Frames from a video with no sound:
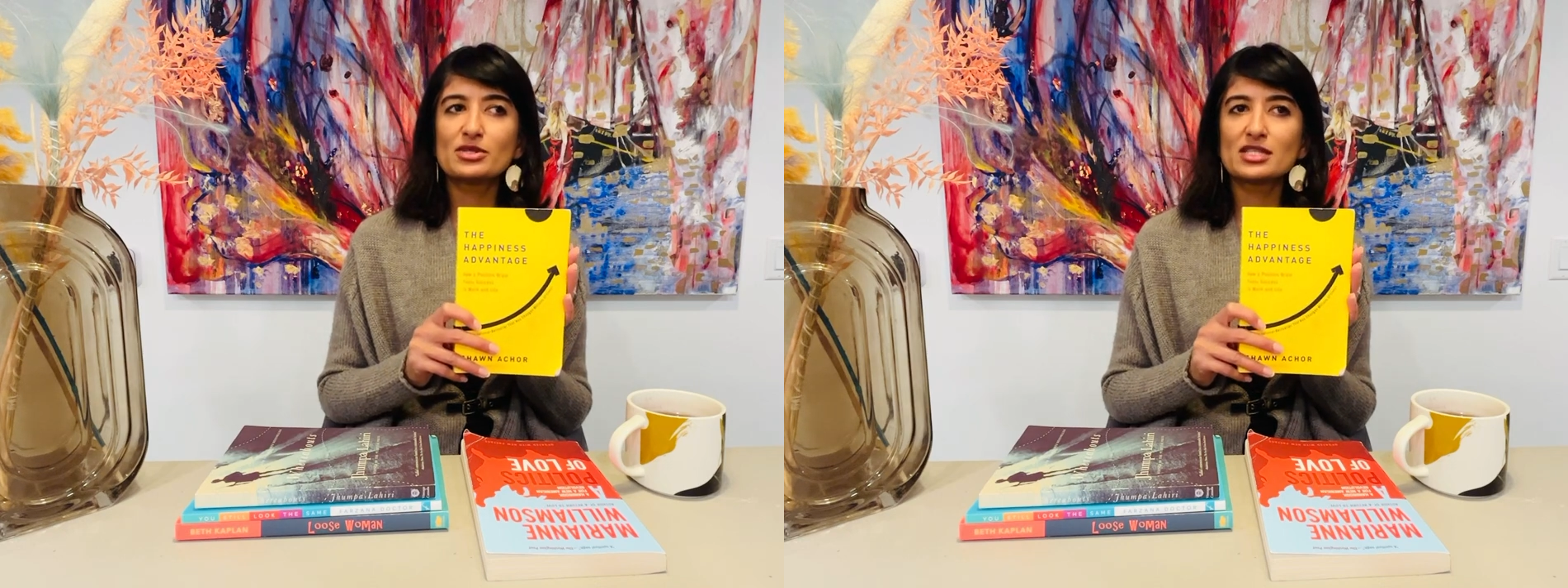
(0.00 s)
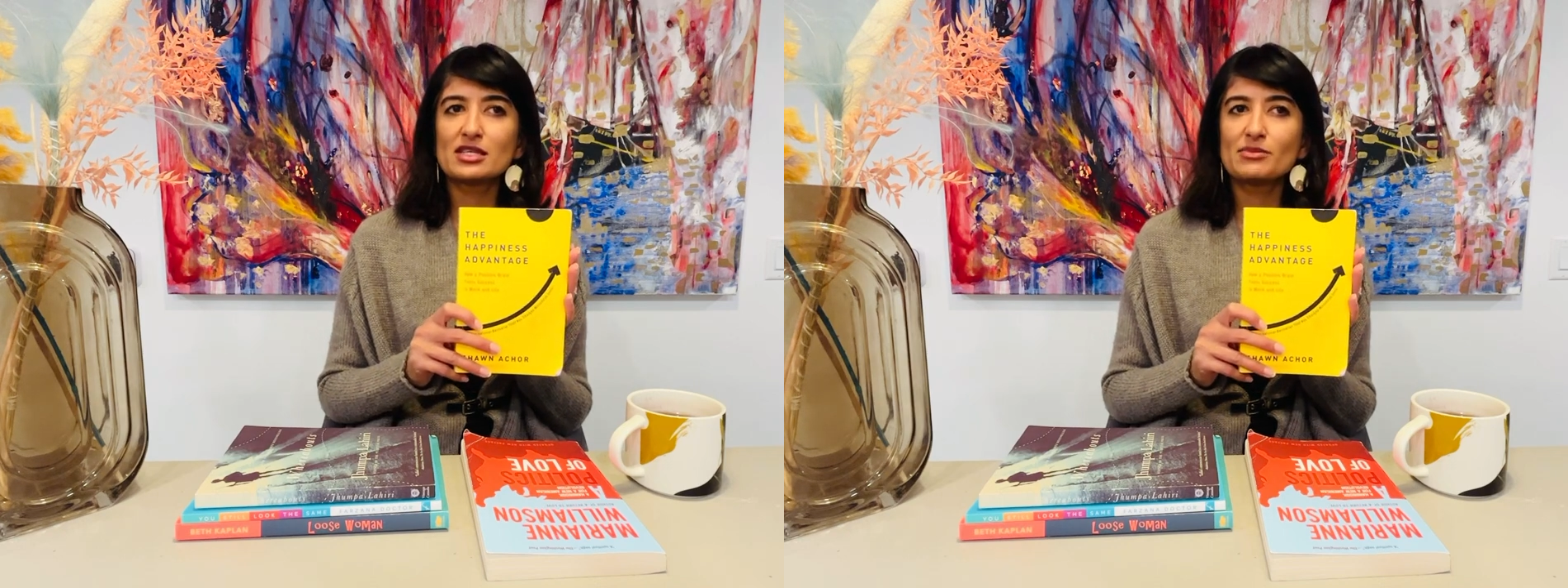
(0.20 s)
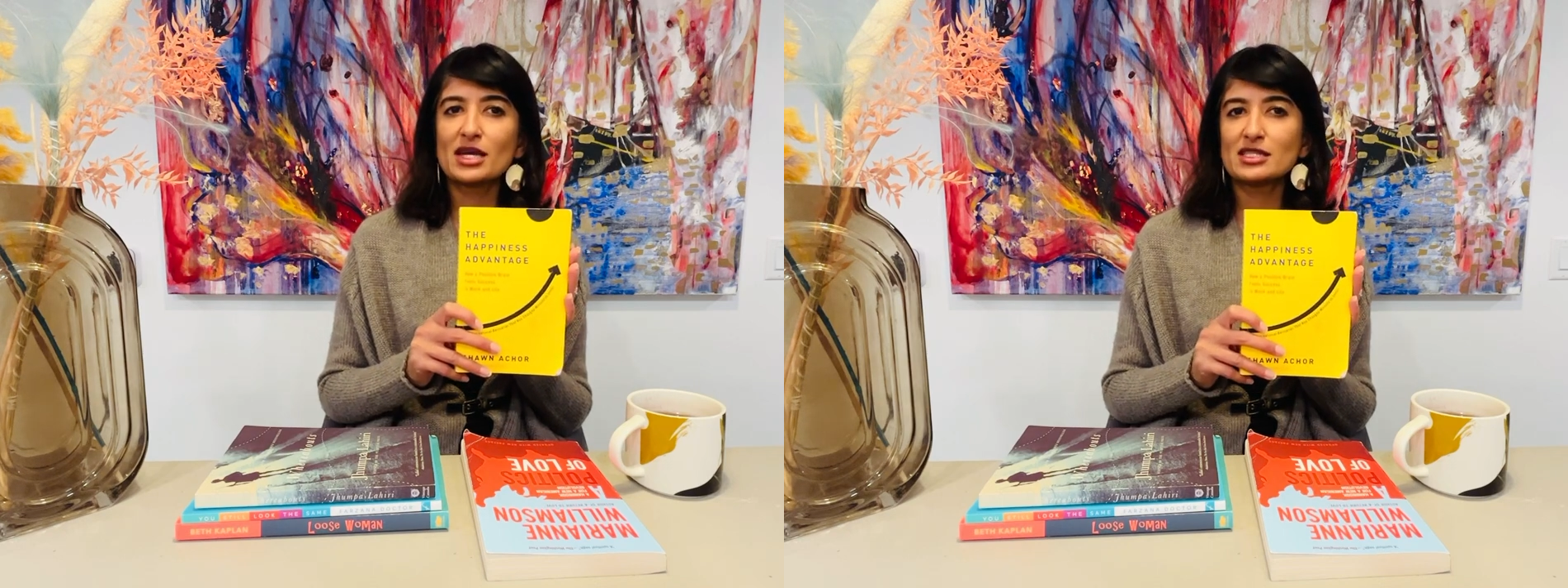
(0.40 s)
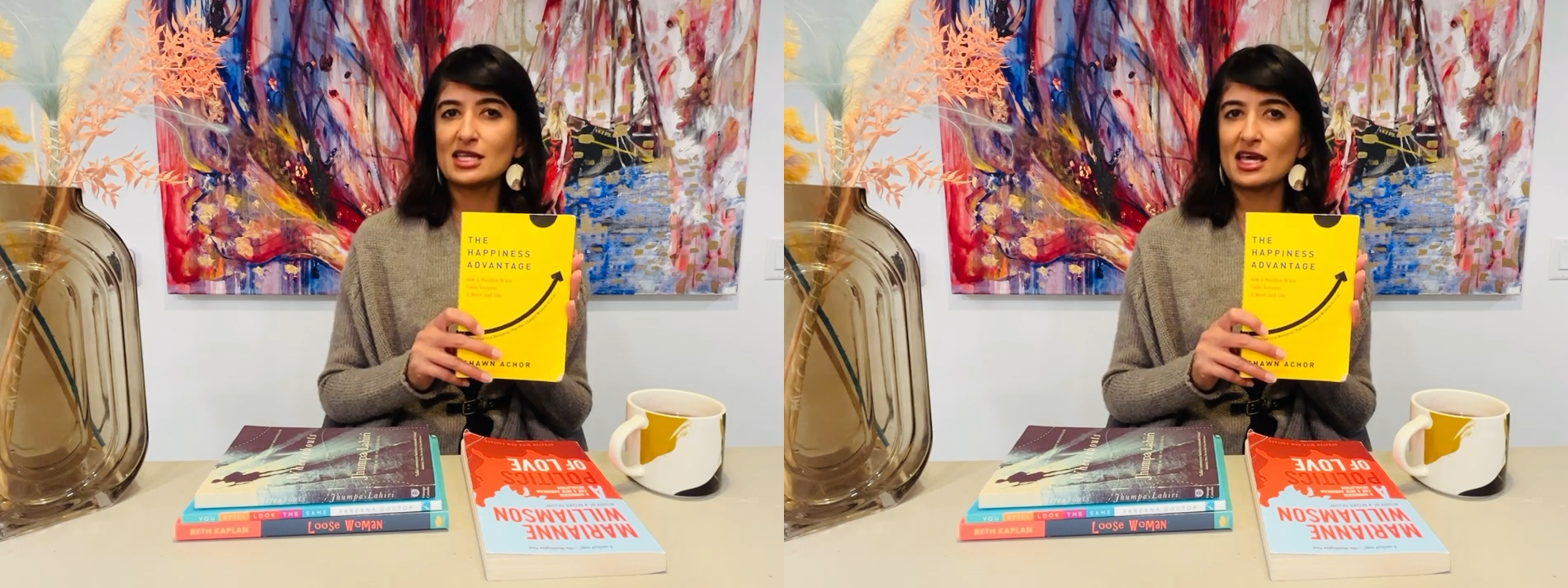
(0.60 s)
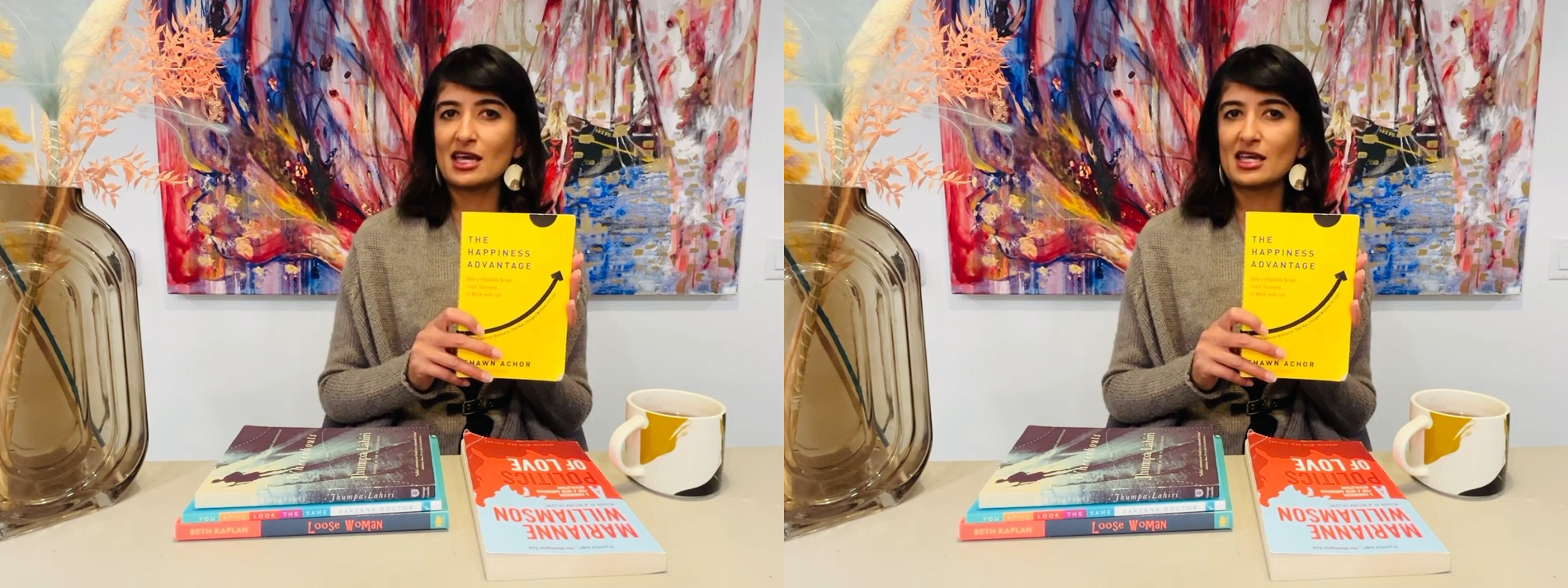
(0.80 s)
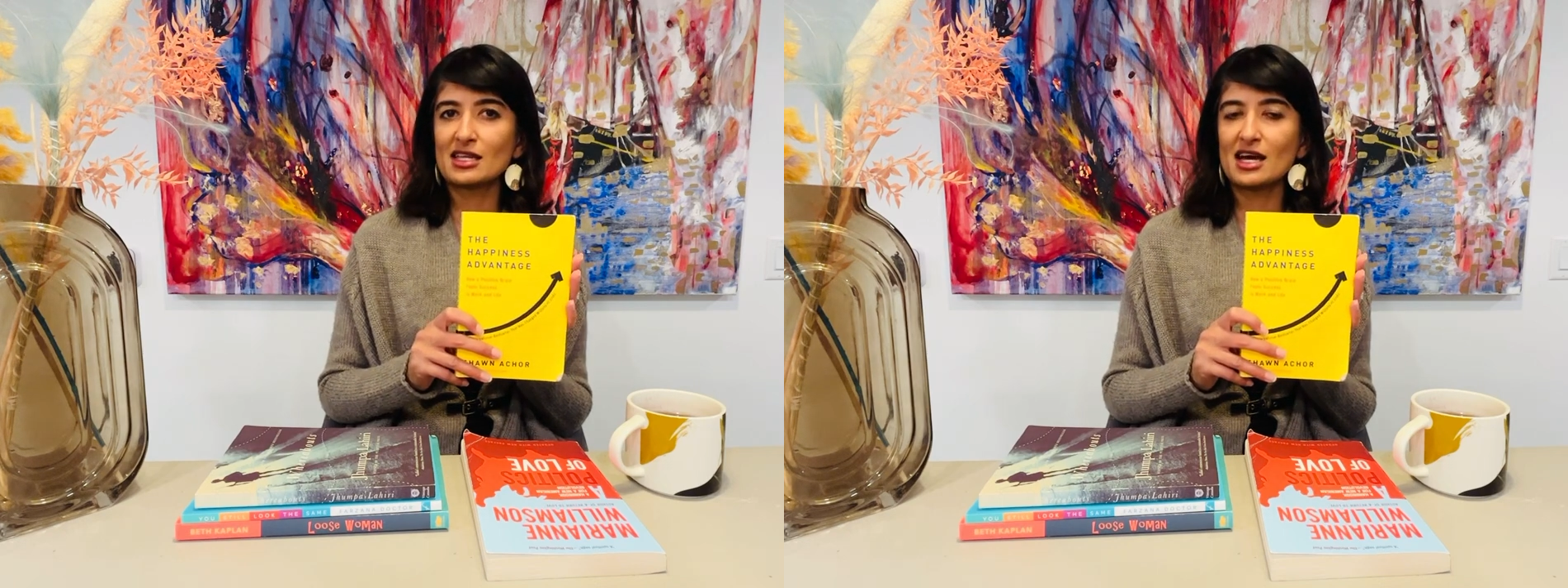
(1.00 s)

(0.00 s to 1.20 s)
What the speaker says: to maintain